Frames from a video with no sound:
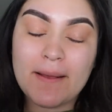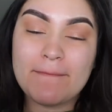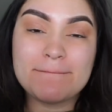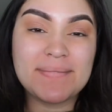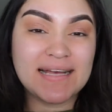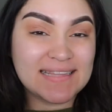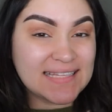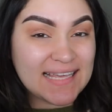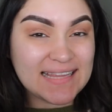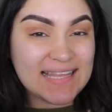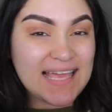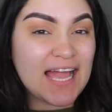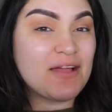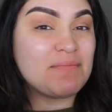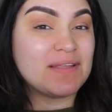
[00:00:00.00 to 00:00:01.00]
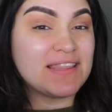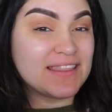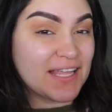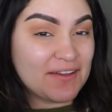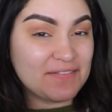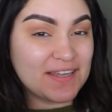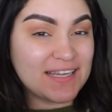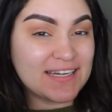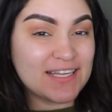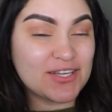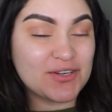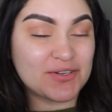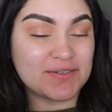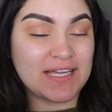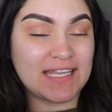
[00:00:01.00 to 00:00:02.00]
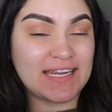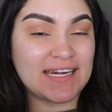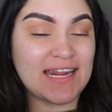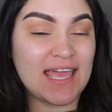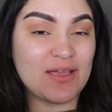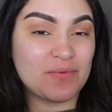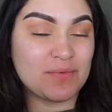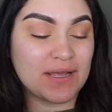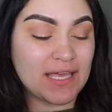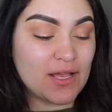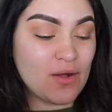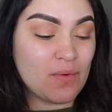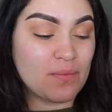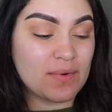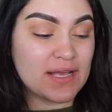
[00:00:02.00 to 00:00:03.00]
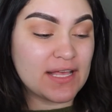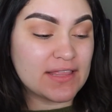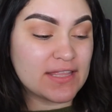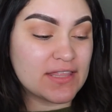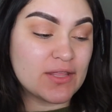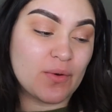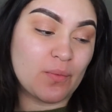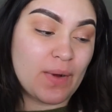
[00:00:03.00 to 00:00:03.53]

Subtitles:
but lately I've been loving creating a wing with the